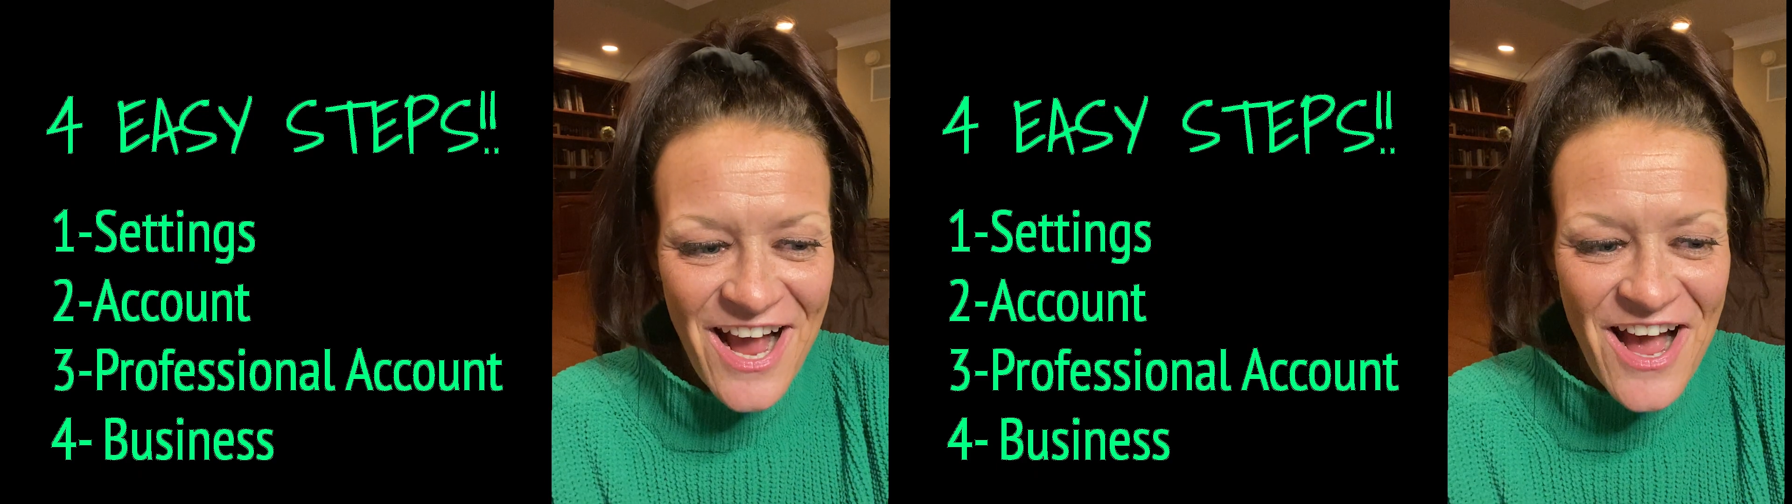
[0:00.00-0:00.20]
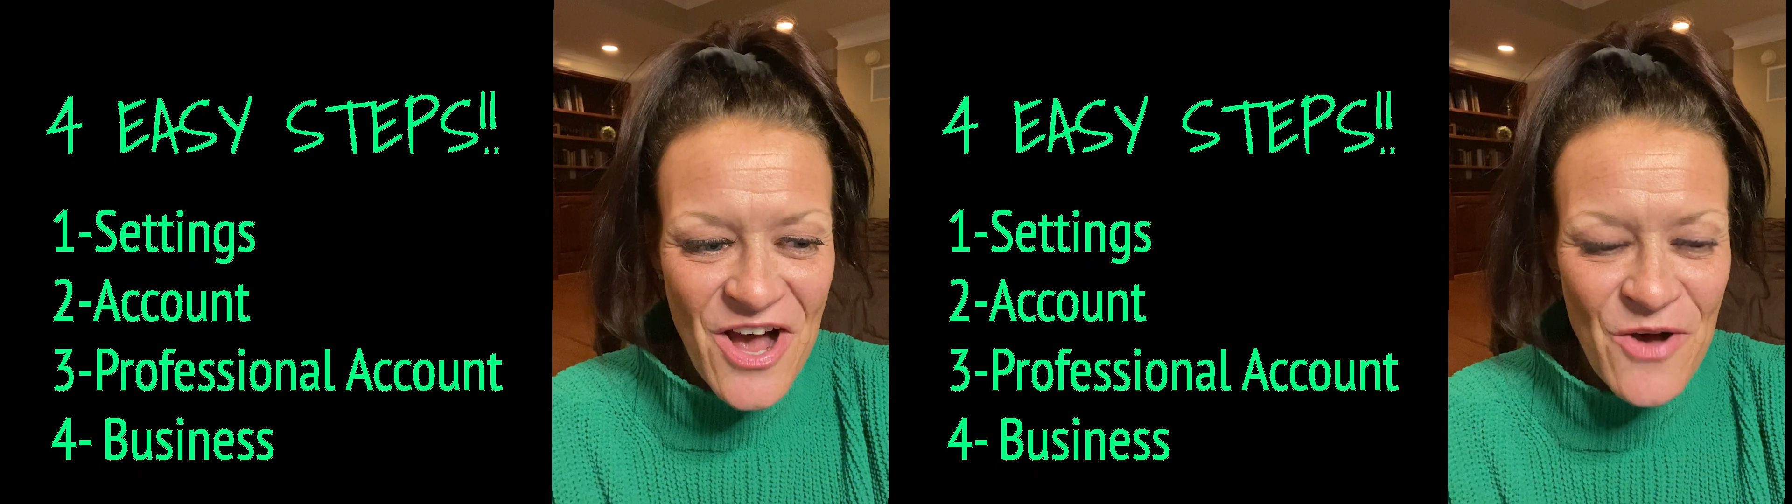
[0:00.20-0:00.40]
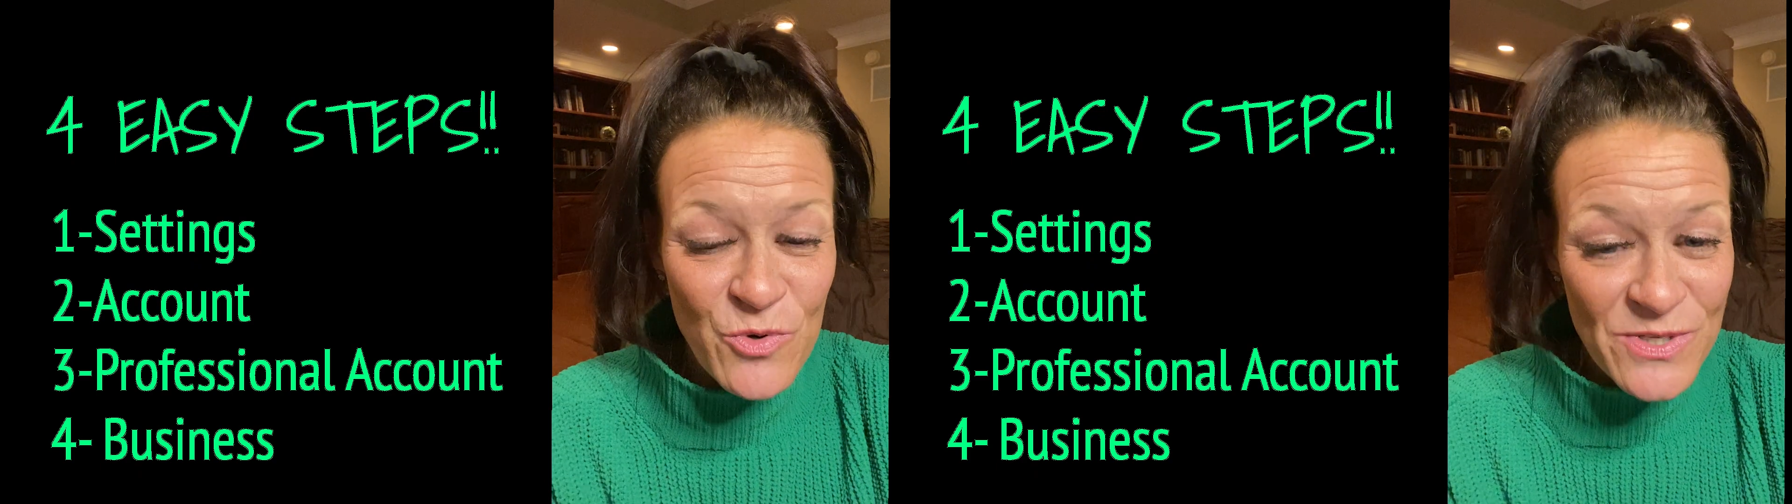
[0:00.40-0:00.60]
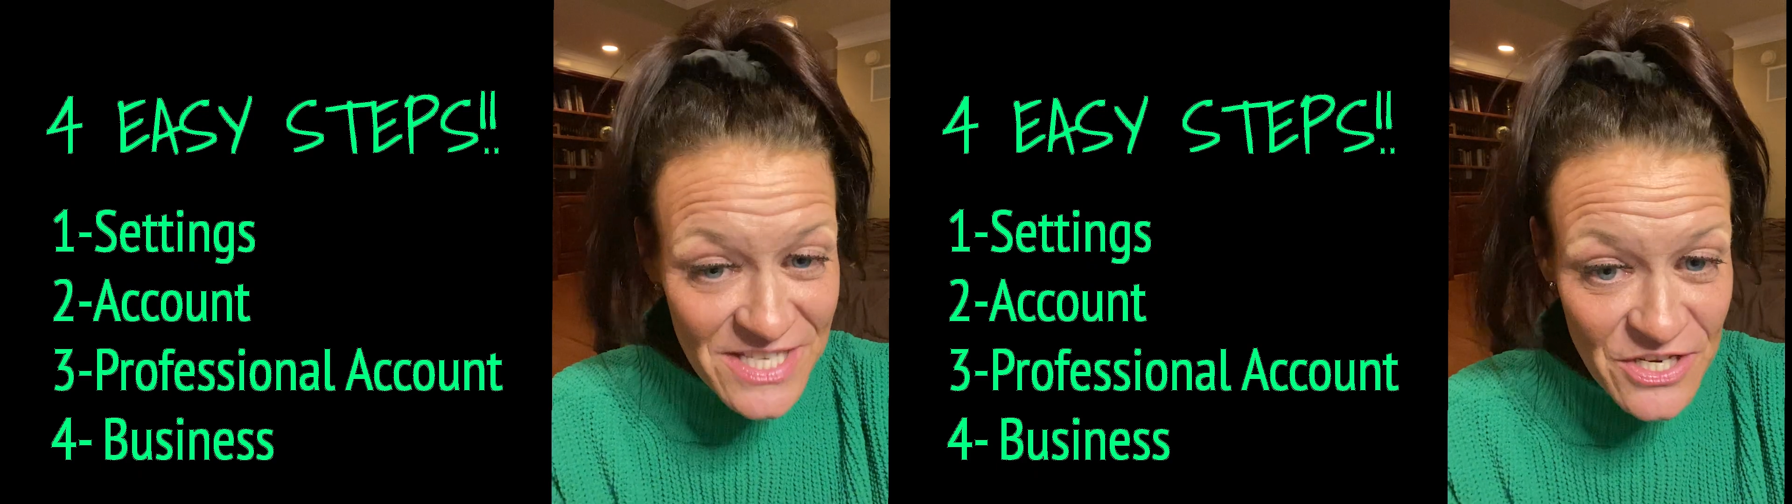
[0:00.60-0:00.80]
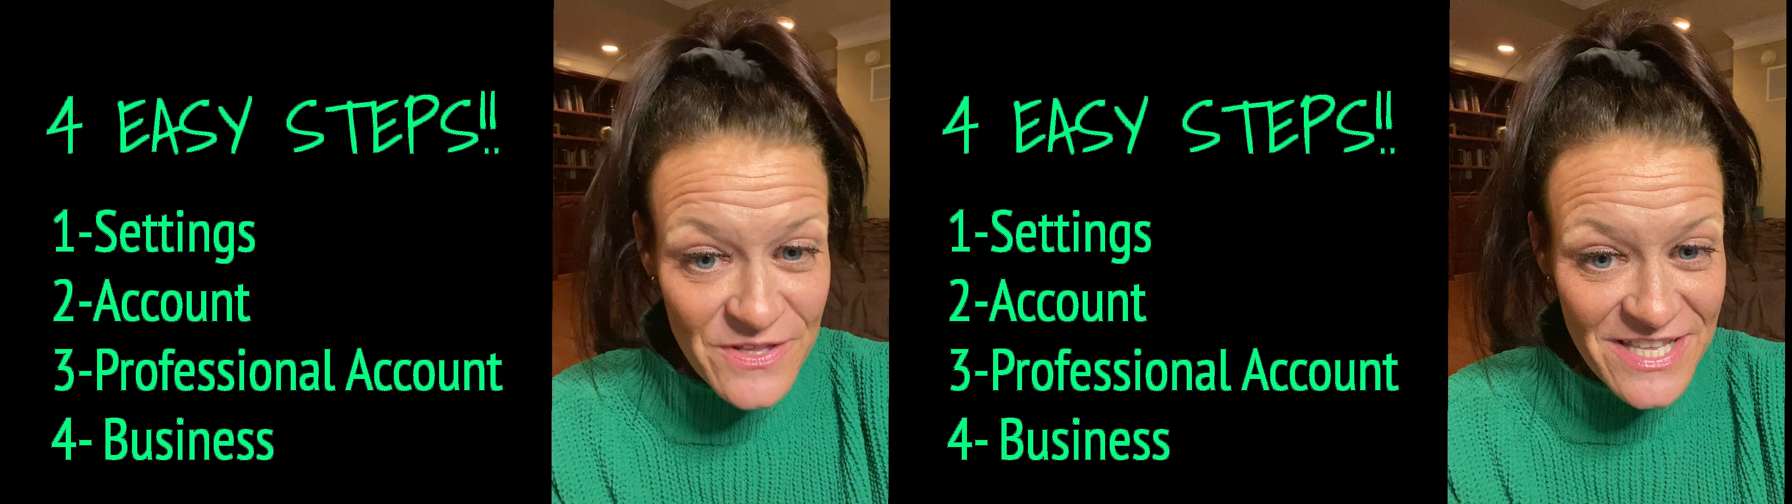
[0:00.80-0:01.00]
Um, we'll
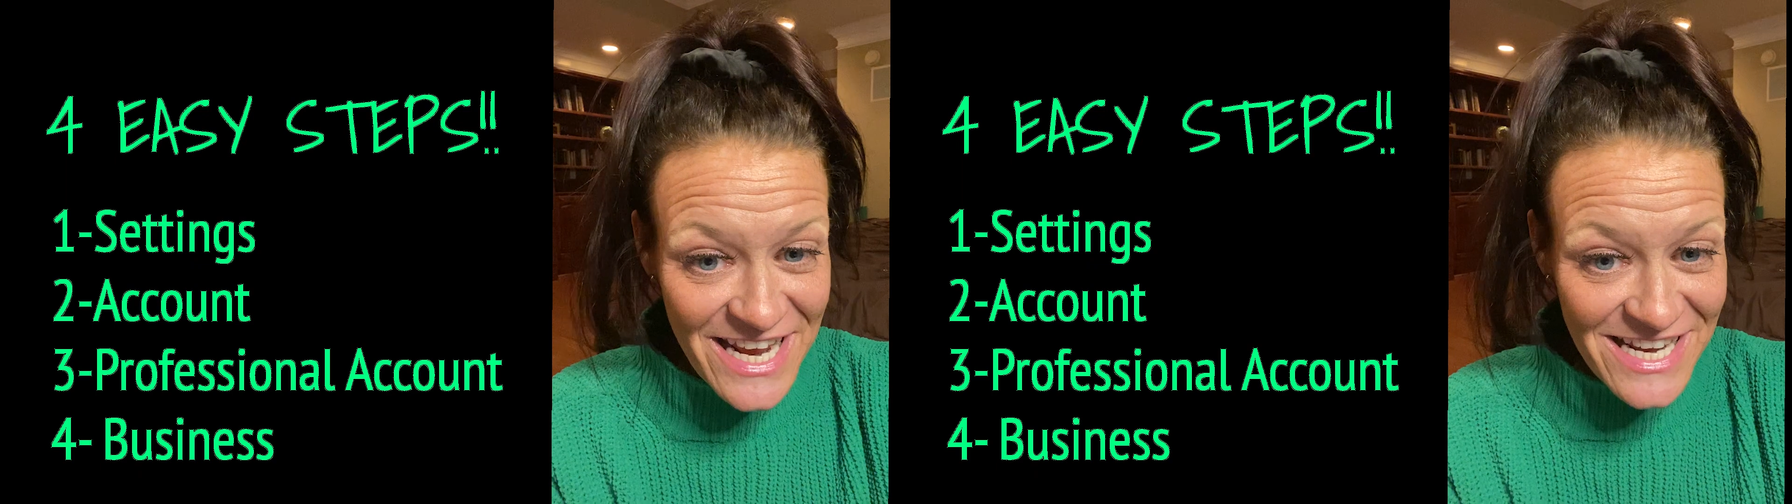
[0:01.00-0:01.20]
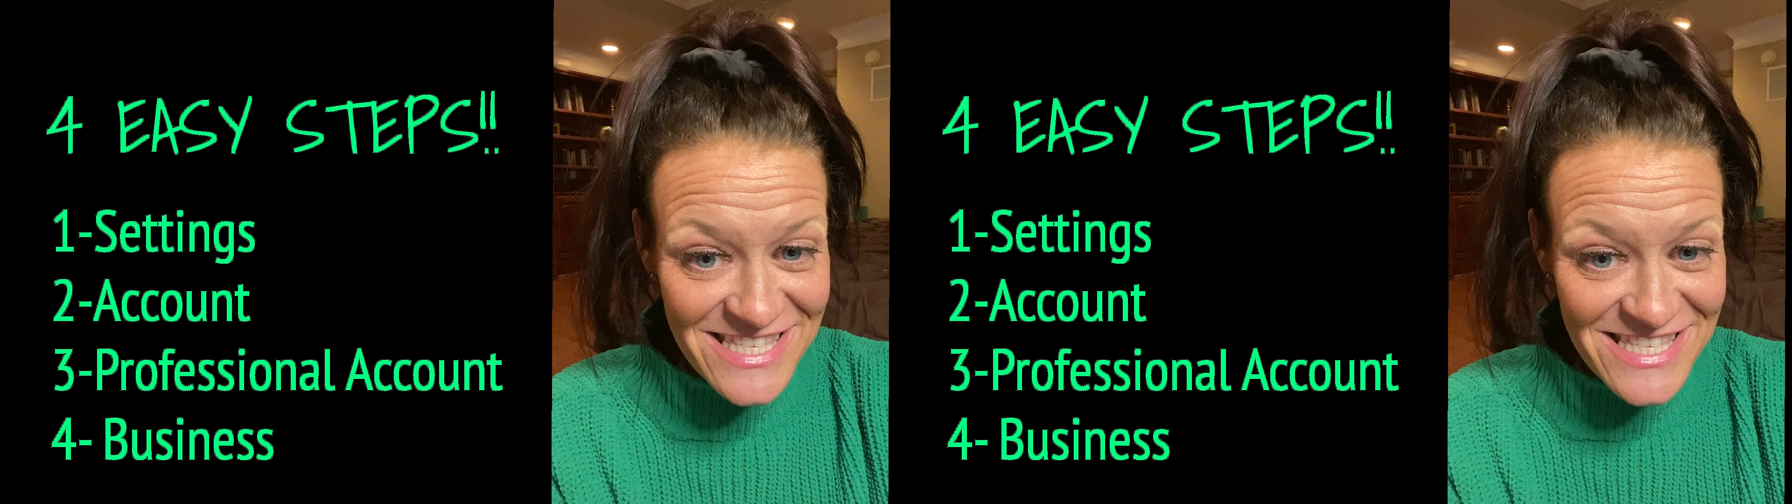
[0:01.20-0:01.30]
see you in the next